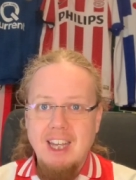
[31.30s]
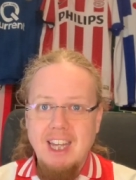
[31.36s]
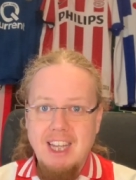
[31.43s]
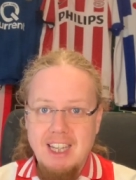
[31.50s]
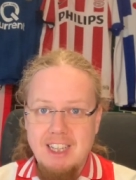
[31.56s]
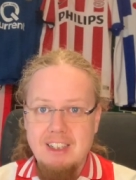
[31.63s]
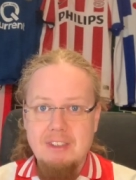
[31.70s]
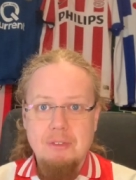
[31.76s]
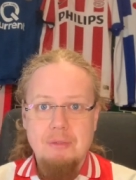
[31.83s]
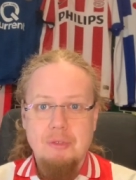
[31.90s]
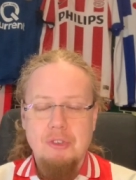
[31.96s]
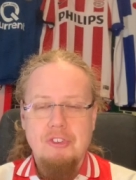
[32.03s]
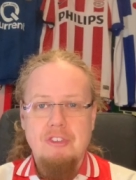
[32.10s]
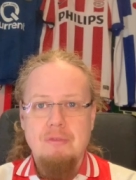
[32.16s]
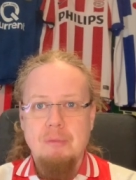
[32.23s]
and
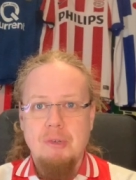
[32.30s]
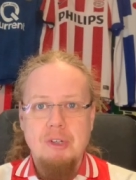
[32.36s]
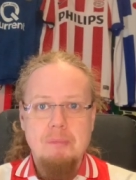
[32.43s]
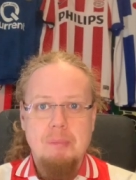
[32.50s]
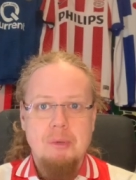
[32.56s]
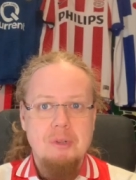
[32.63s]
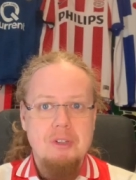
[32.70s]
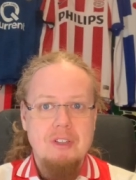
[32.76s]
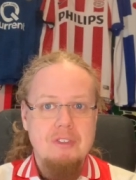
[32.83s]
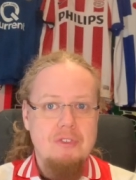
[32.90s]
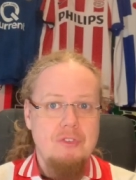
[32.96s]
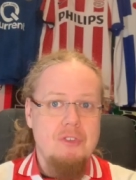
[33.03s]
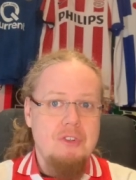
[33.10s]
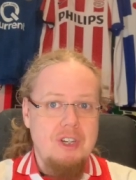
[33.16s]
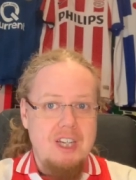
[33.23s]
what's even more important,
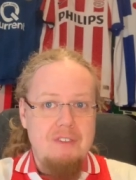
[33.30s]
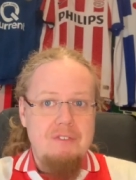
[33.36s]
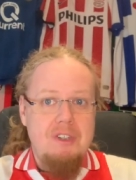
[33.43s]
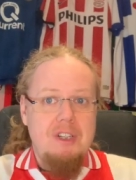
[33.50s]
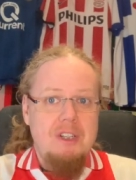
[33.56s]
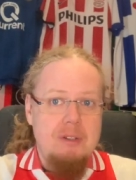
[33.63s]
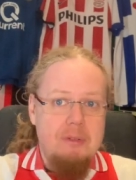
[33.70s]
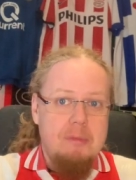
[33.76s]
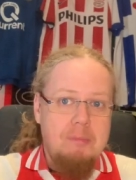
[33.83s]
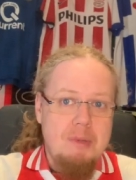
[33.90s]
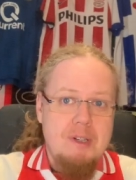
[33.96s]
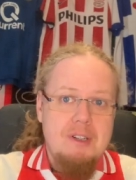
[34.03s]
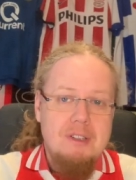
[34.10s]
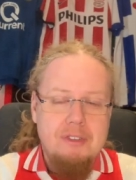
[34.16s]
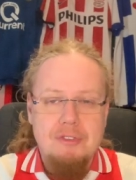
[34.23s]
for every
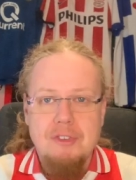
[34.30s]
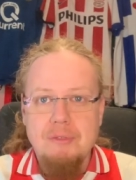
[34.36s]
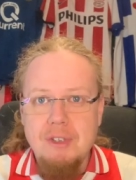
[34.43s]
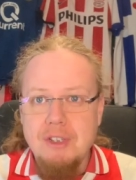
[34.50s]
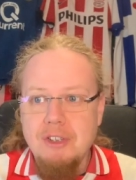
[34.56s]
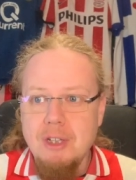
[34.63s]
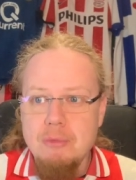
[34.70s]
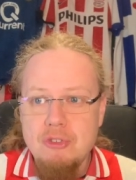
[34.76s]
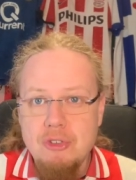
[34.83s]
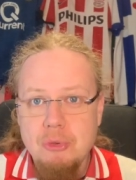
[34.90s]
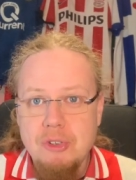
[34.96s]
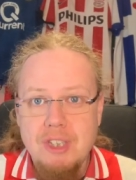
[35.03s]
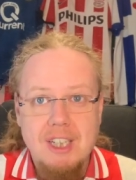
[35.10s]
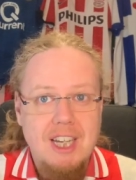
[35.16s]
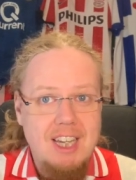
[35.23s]
part of the video that I'm
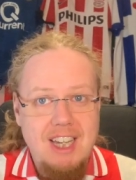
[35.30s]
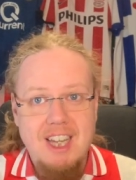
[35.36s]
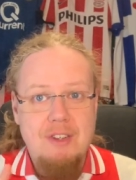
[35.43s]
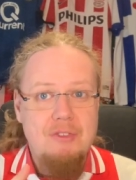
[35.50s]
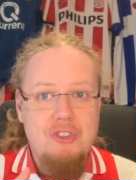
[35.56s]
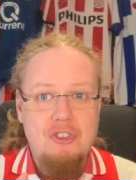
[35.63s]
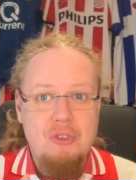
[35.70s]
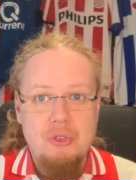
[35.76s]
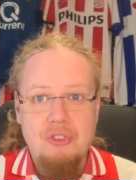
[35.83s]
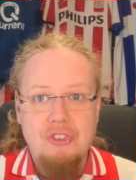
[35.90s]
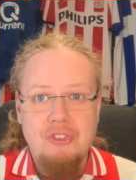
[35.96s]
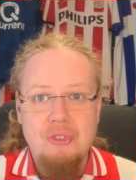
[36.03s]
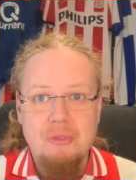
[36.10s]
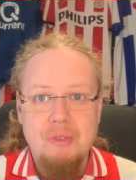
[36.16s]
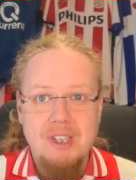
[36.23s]
shooting, I have a
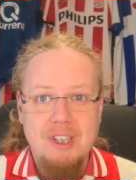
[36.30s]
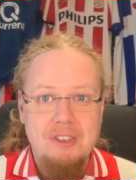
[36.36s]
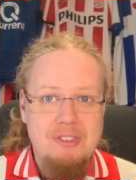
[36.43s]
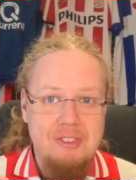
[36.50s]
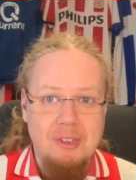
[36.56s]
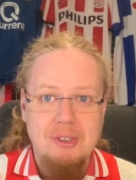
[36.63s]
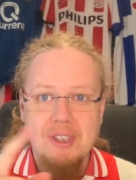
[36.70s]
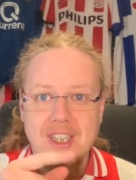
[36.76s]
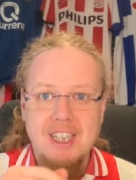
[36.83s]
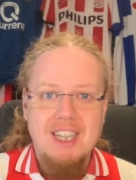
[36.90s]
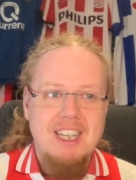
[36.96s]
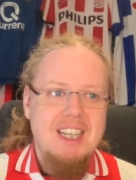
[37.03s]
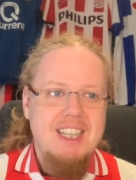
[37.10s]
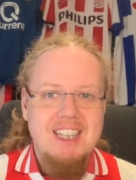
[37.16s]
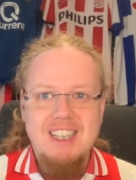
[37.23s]
jersey to wear. So
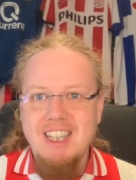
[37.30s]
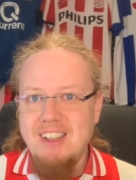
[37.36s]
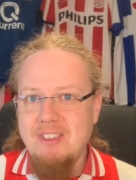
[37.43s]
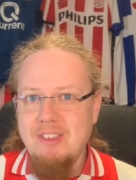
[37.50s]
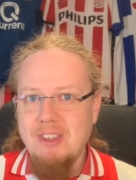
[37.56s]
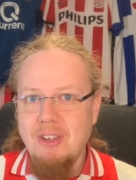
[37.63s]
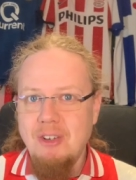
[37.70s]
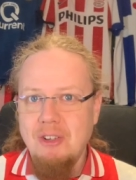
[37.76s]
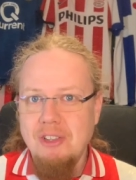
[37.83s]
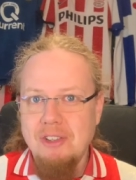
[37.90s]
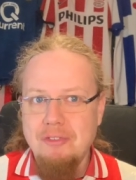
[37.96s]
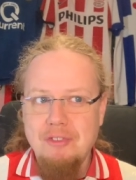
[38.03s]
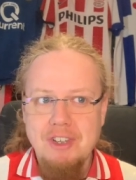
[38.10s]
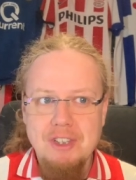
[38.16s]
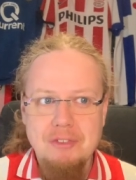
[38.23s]
that's all
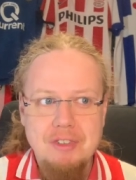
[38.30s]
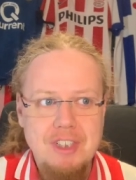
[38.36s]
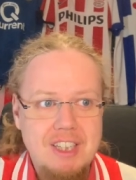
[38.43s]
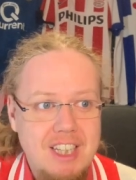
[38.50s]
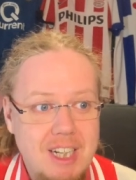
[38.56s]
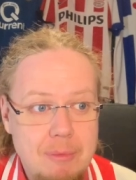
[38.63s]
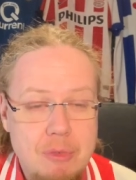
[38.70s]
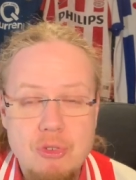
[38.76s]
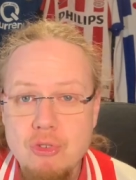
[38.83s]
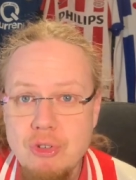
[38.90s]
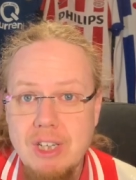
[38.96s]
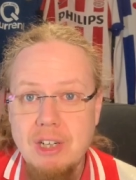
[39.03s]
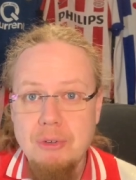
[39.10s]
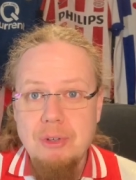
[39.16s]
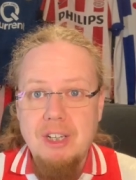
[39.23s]
the fun of it. And I'm
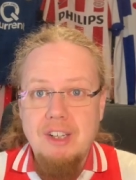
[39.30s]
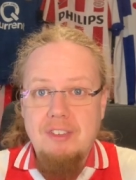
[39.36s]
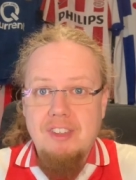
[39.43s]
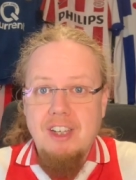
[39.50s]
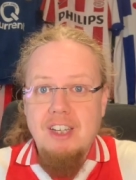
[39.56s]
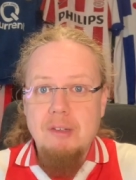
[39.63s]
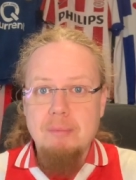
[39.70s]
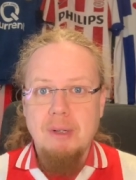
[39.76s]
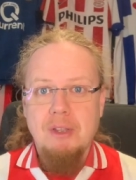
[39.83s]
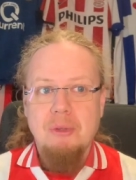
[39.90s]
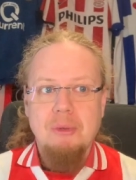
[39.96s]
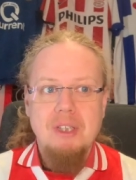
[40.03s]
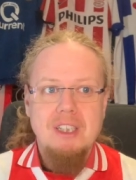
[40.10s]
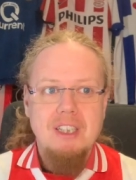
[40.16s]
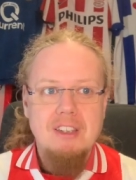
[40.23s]
really, really excited about
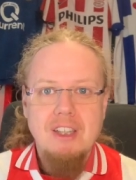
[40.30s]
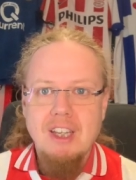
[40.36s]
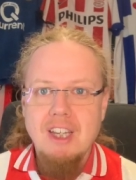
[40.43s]
doing that